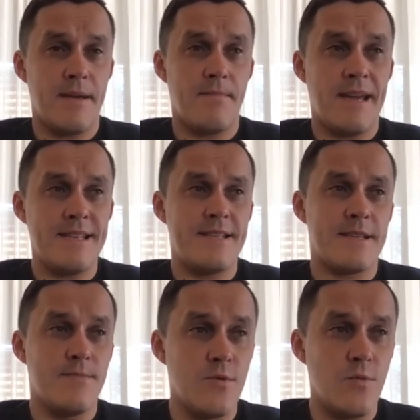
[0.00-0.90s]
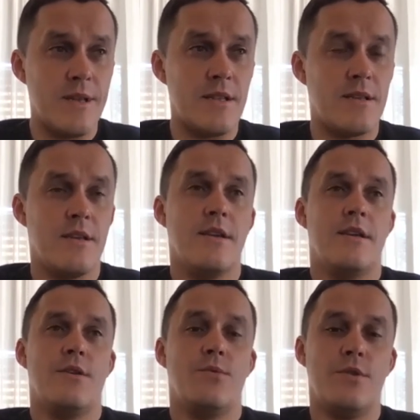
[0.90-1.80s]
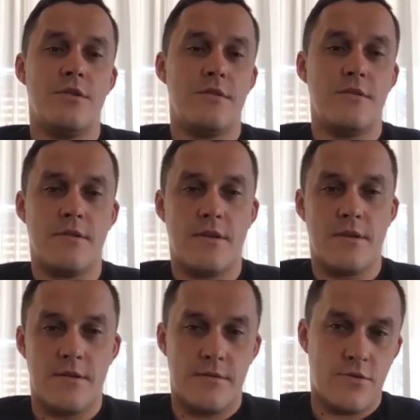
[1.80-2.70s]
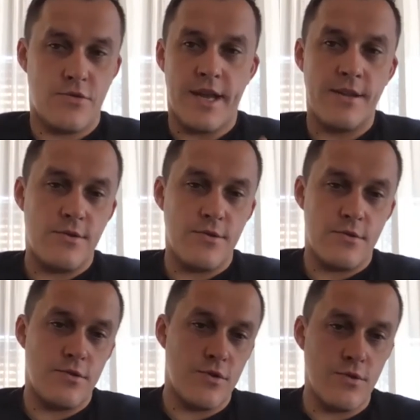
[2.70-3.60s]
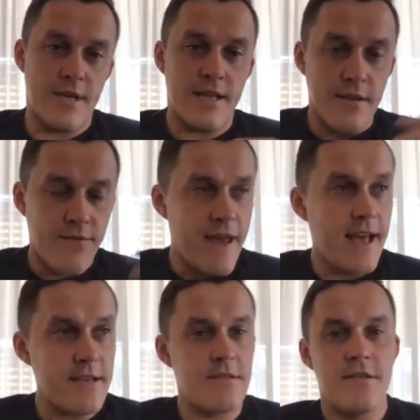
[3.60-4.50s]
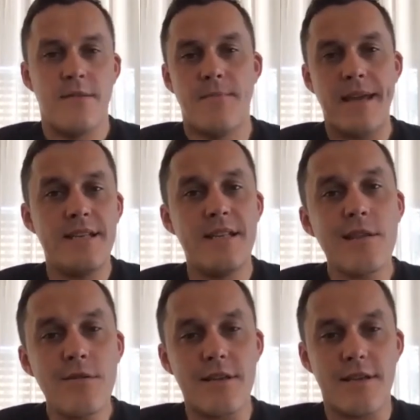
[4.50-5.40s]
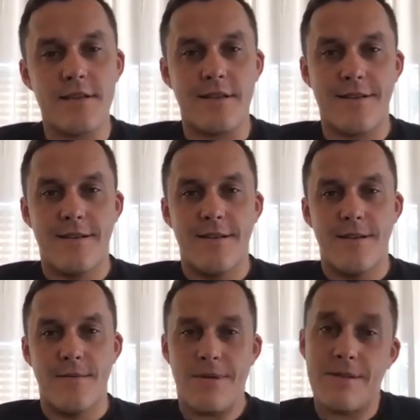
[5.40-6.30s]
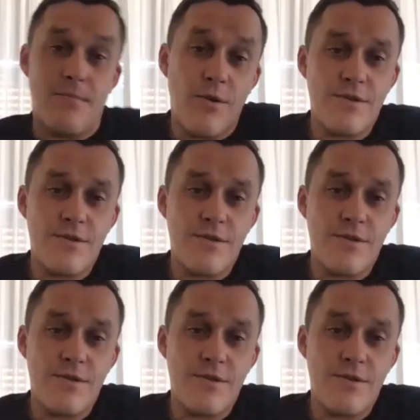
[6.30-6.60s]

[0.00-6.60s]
basic movement, which is trained to do that fast, makes it looks easy. But most